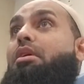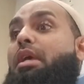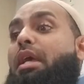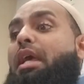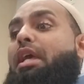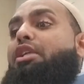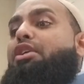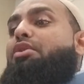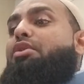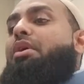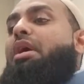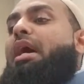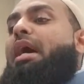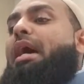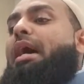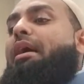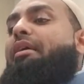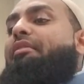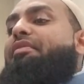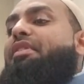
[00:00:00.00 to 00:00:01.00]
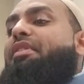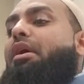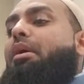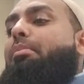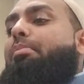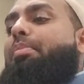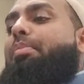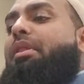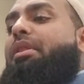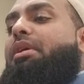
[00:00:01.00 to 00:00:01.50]
and you don't have the
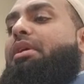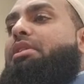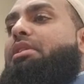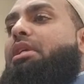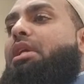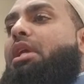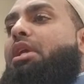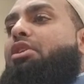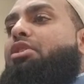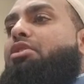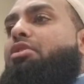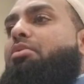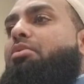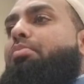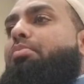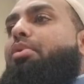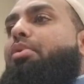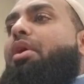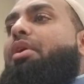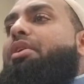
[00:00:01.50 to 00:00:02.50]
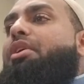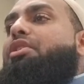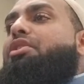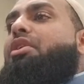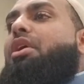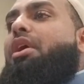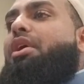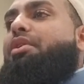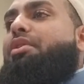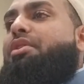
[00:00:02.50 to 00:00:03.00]
ability to broaden
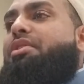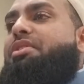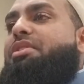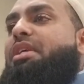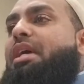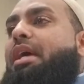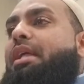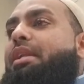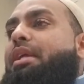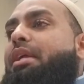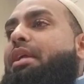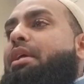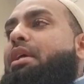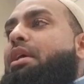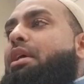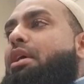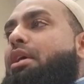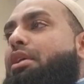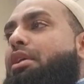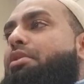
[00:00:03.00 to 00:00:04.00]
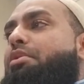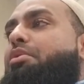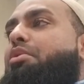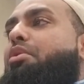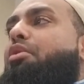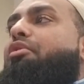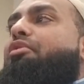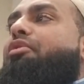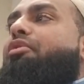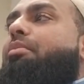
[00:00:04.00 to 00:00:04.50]
your understanding, you
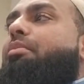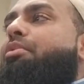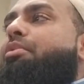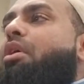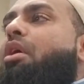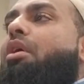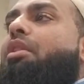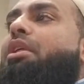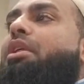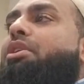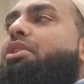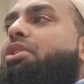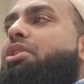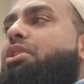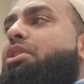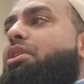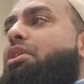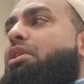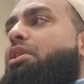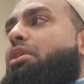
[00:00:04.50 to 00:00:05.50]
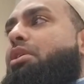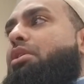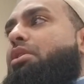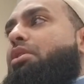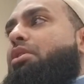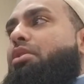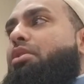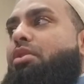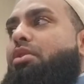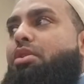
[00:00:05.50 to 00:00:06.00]
go from knowledge
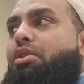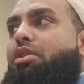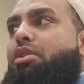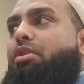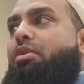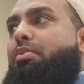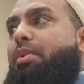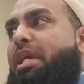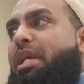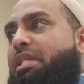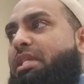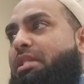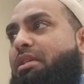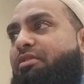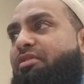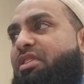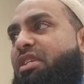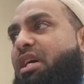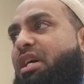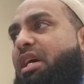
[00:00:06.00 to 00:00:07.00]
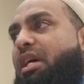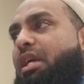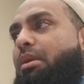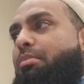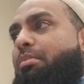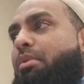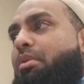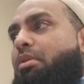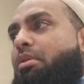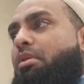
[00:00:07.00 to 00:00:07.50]
to waste of time,
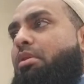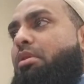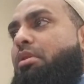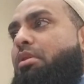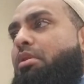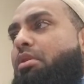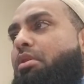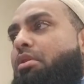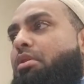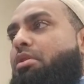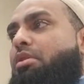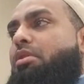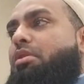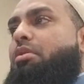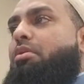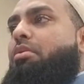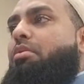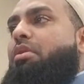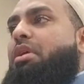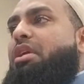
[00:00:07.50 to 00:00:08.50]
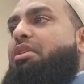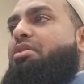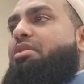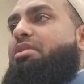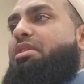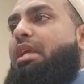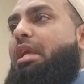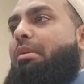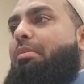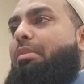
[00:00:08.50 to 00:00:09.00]
to
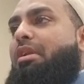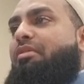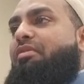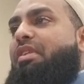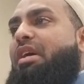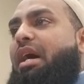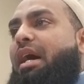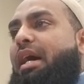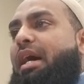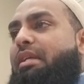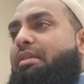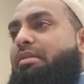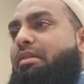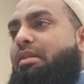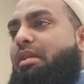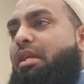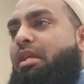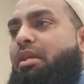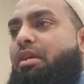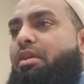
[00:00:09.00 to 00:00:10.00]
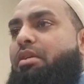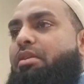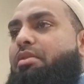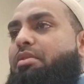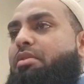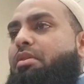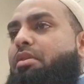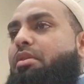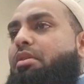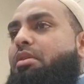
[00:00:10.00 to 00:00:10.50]
entertainment of the eyes and
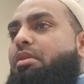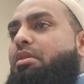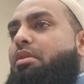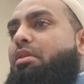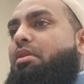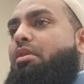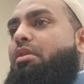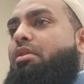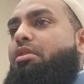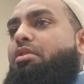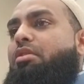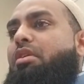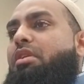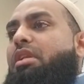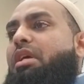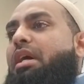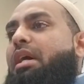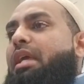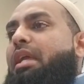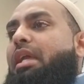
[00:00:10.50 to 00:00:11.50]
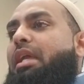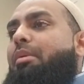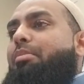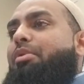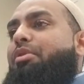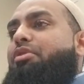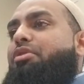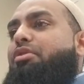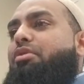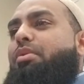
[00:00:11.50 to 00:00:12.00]
ears, to not
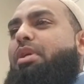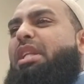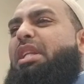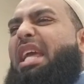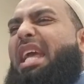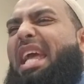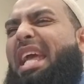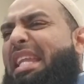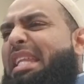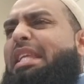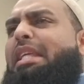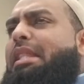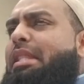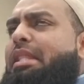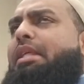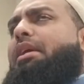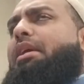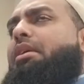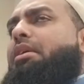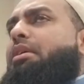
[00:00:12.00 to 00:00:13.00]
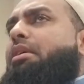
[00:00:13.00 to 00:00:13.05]
able to read anything.